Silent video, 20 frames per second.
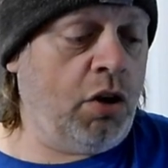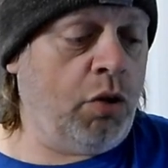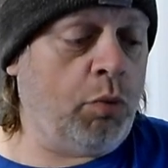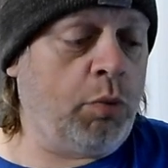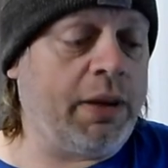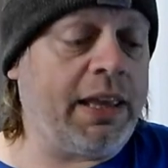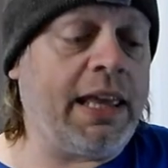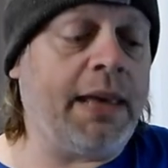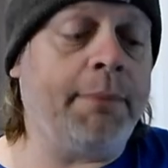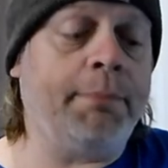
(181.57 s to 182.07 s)

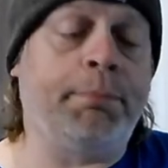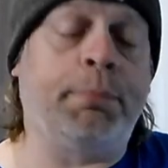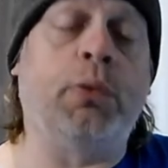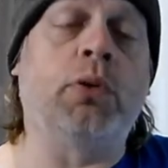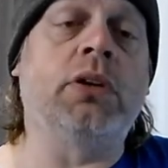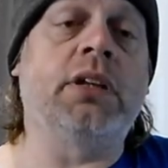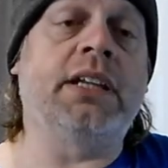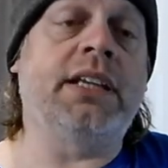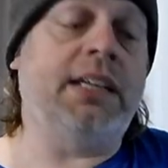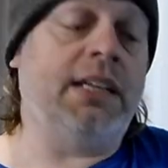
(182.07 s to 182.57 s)
We get
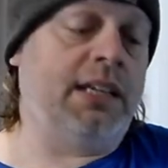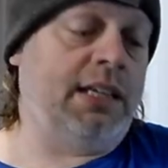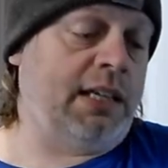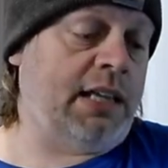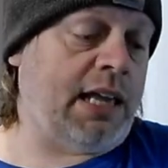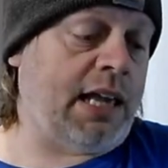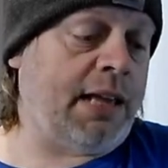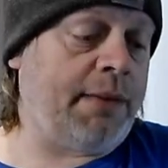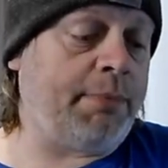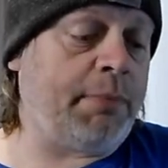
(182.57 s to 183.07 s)
bullied
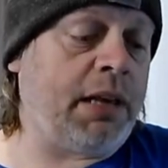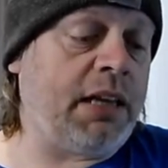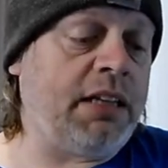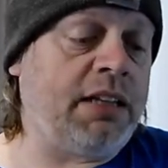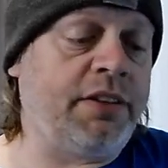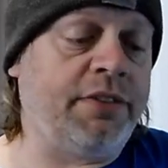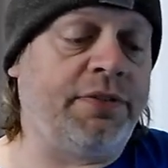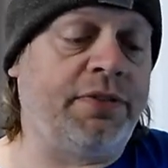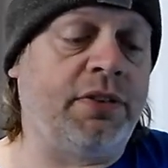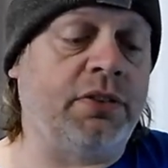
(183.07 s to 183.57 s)
and made
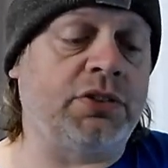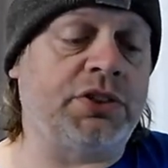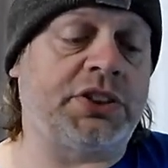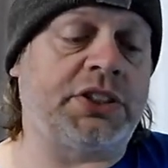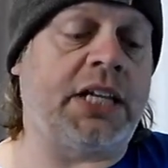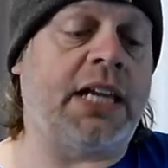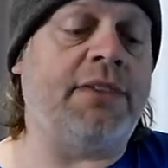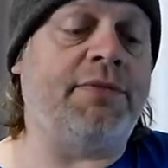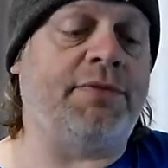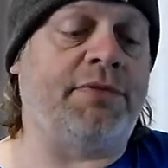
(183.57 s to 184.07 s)
to feel
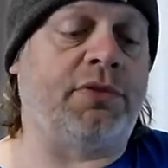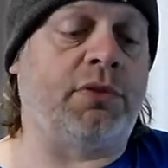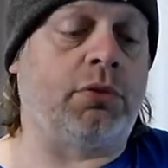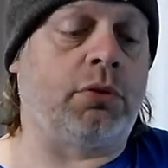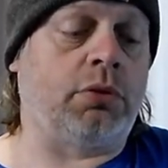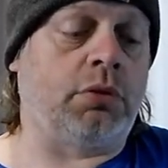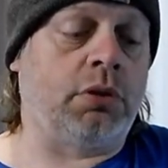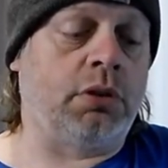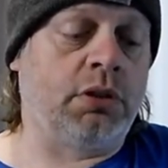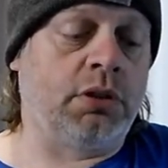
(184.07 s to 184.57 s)

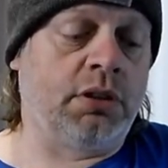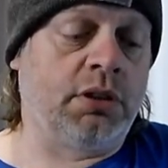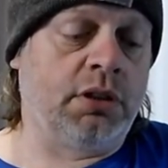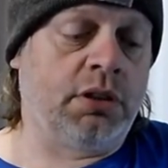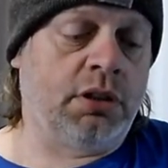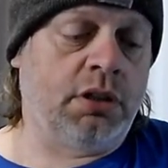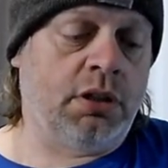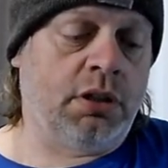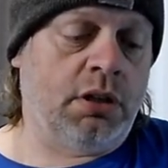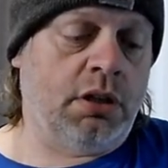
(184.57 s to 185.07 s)
shameful
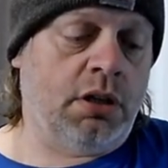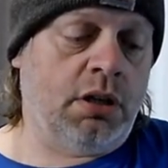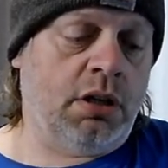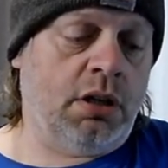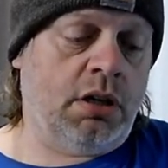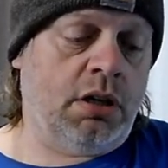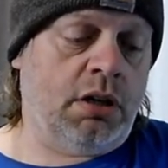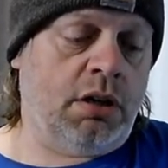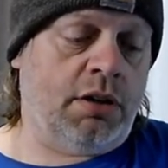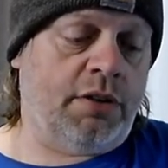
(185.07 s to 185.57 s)

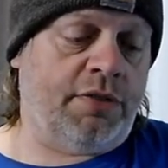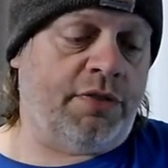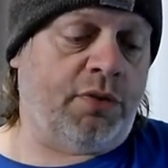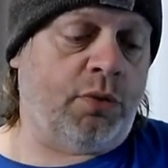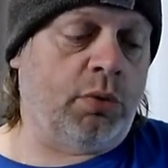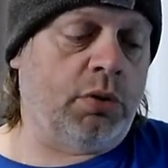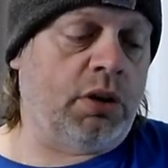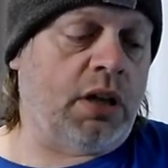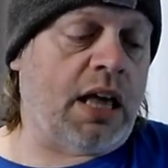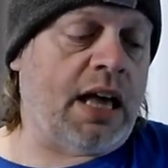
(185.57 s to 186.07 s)

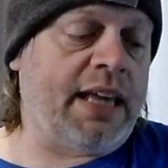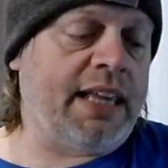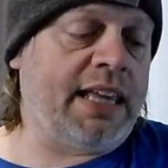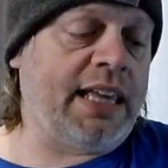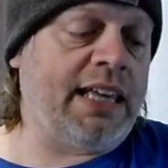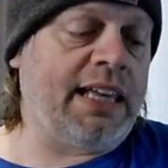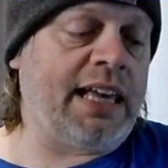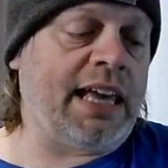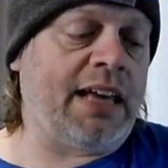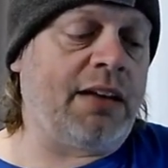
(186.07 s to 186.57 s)
for
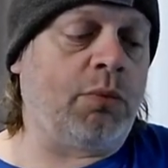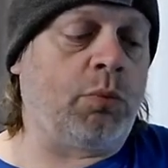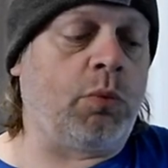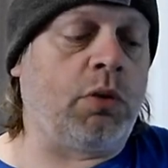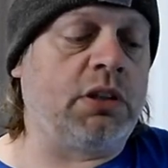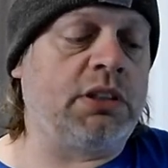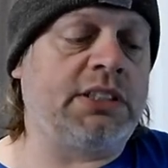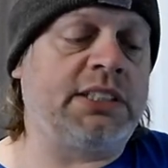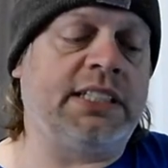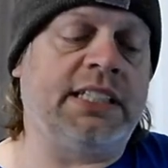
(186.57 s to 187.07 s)
liking and
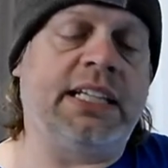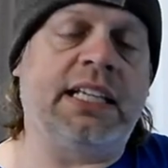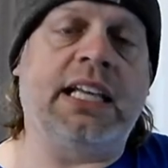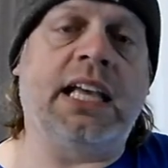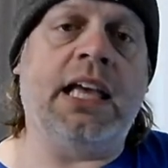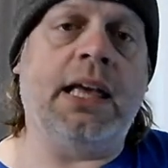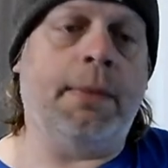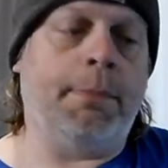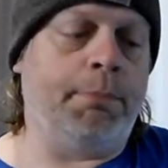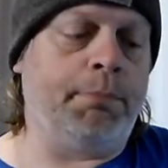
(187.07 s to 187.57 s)

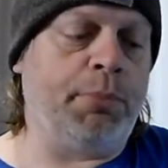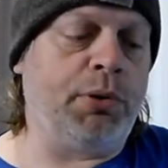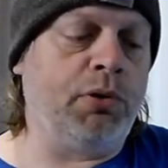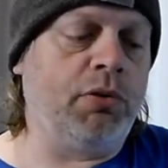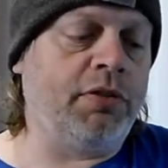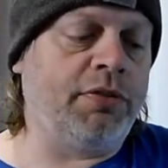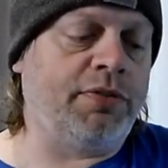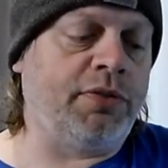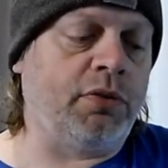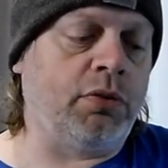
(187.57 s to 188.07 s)
wanting
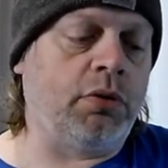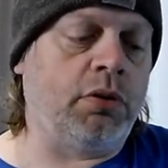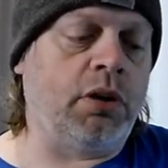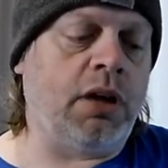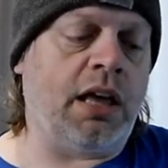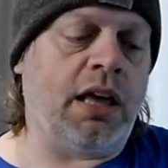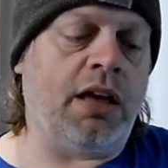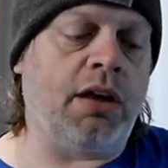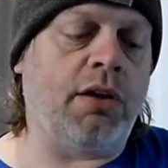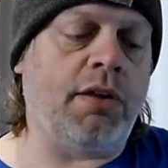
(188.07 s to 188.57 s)
beautiful,
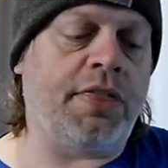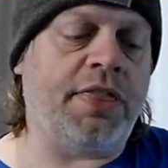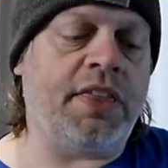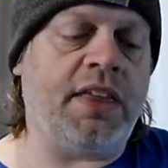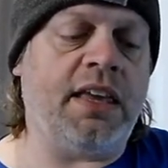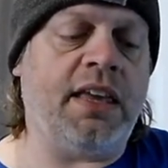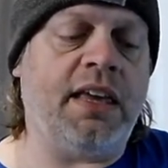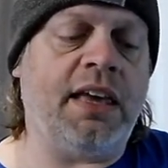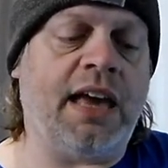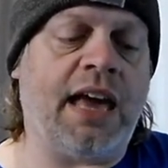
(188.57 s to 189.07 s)

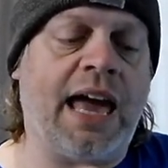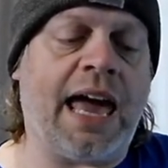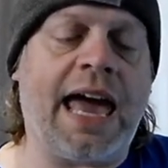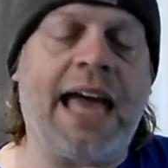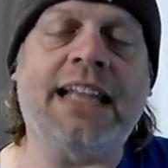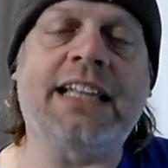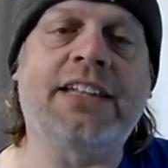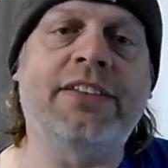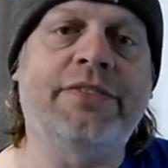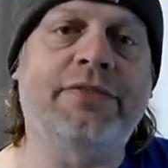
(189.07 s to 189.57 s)
healthy,
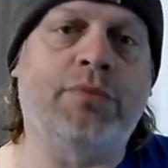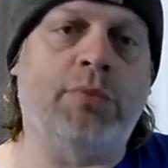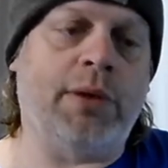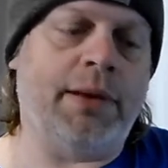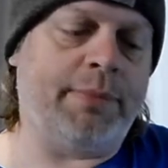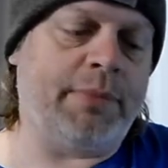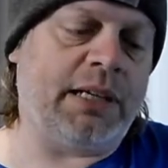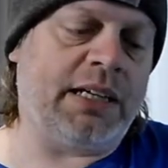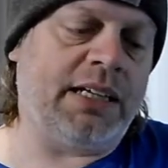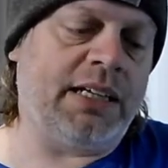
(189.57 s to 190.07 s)
active
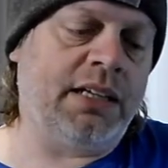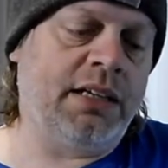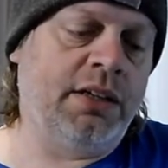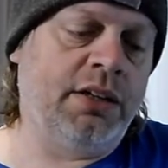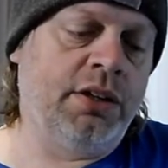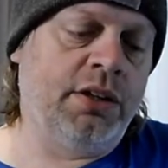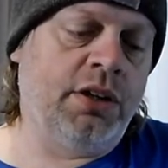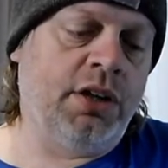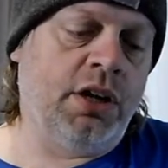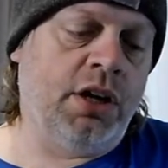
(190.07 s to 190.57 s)
women
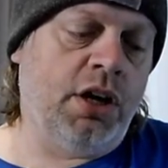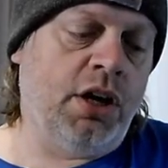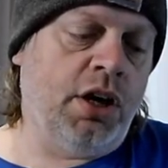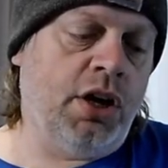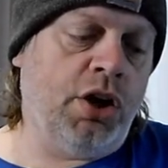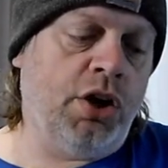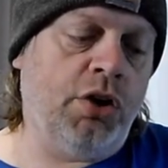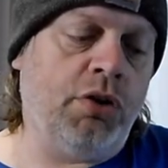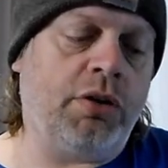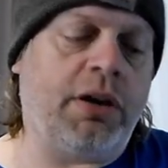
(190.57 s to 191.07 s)

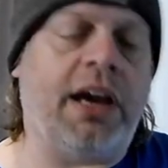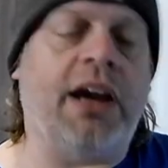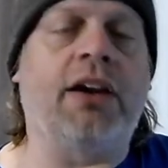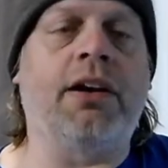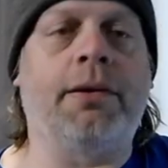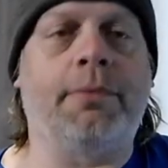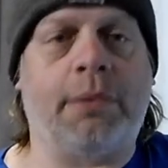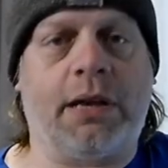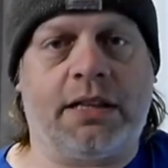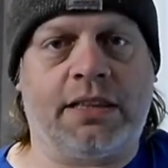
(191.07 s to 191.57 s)
who care
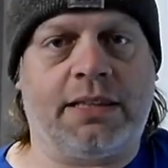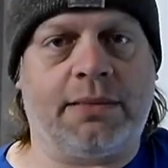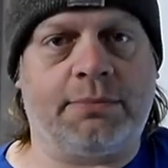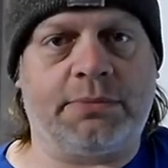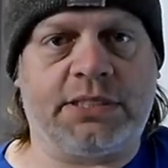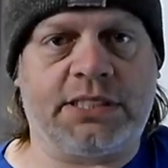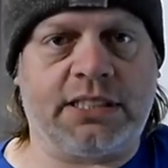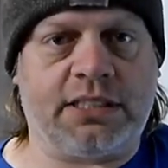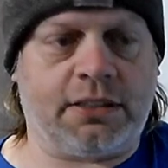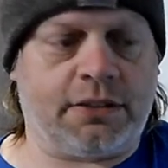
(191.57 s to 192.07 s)
about
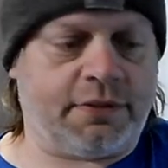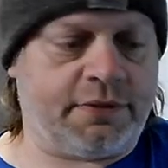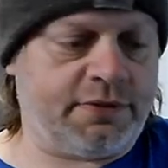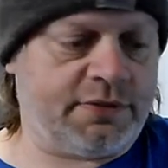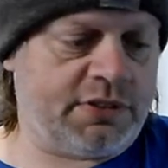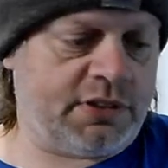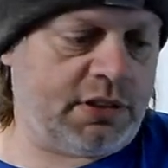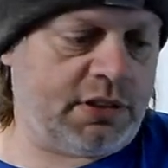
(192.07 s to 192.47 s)
themselves.